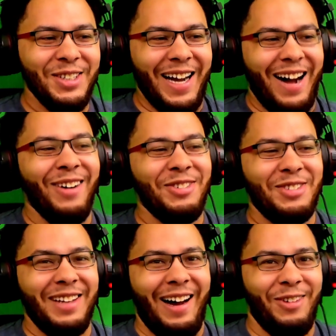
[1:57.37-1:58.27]
I
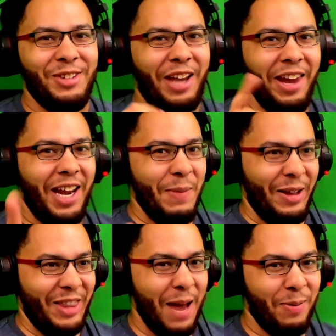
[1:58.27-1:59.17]
was kidding
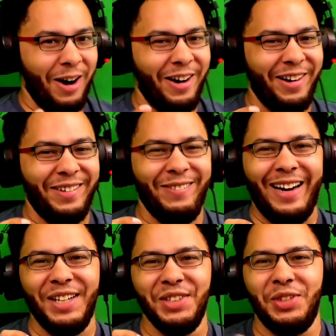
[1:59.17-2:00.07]
about that part when
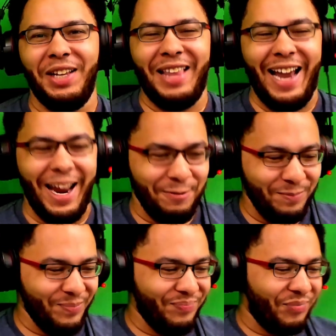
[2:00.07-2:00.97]
I said that.
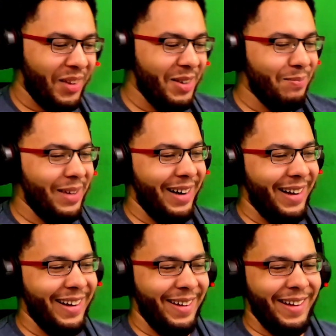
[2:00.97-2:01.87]

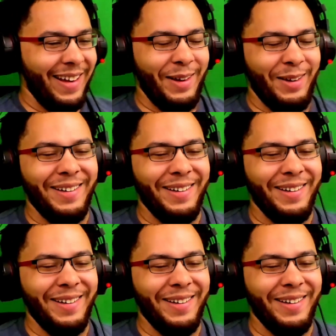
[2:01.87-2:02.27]
But, yeah.